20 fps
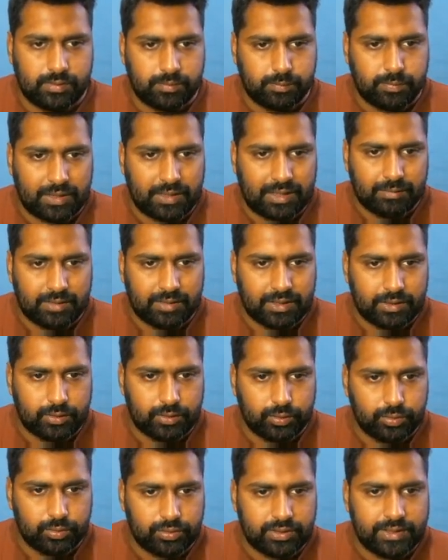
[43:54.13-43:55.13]
pi by
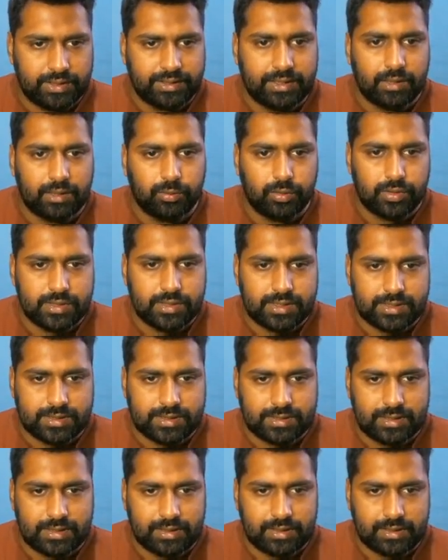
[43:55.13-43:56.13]
2 theta
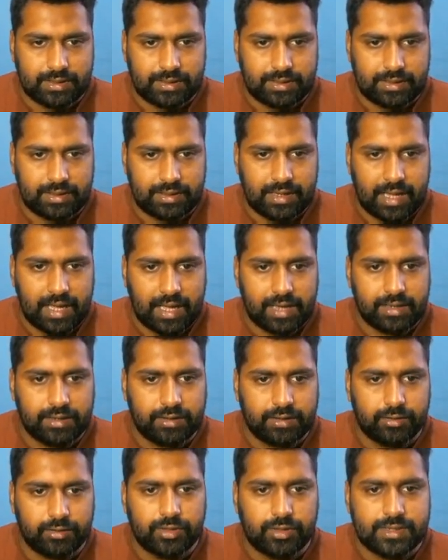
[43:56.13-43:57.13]
was tan
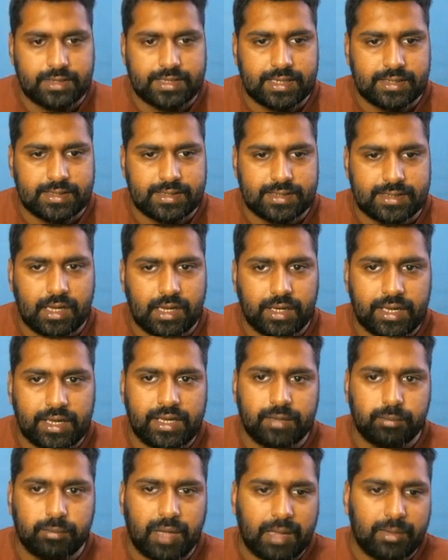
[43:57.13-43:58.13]
inverse x.
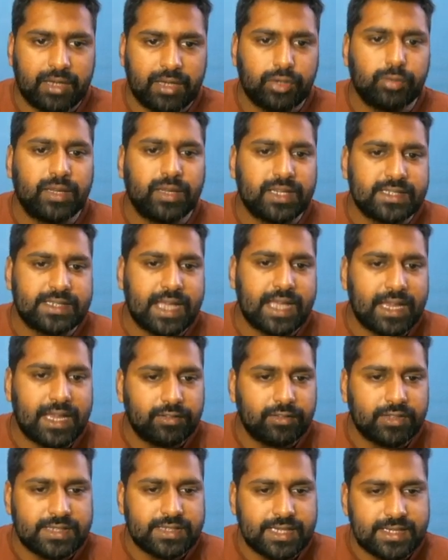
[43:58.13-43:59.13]
Again, pi by 2 minus tan
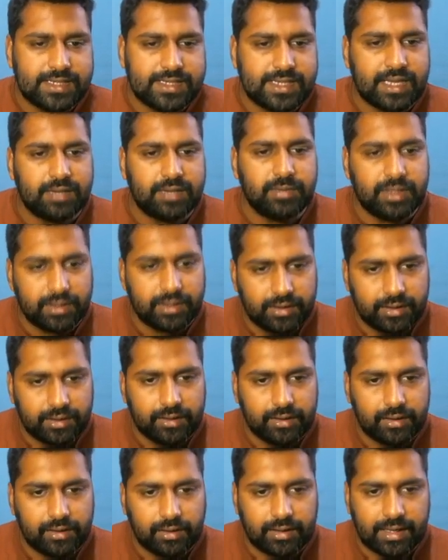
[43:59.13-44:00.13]
inverse x can be
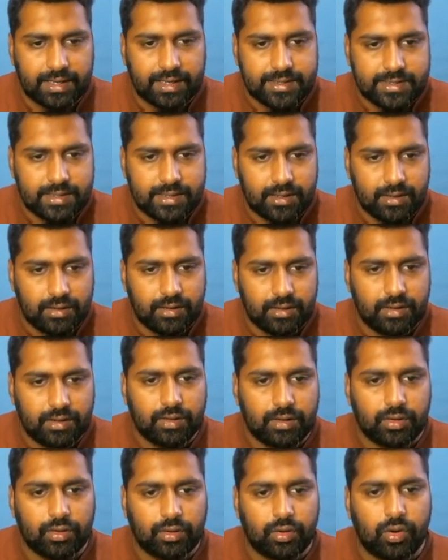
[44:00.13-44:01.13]
rewritten as
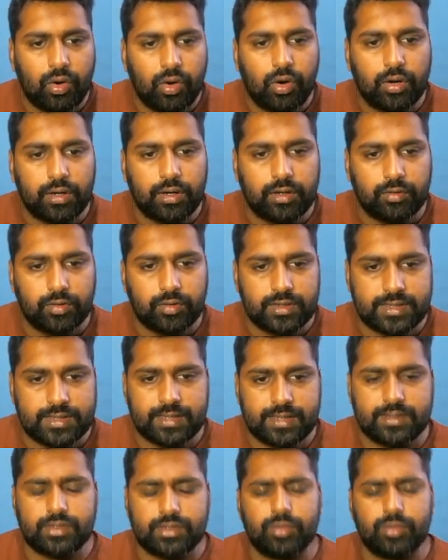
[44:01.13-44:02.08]
cot inverse x. So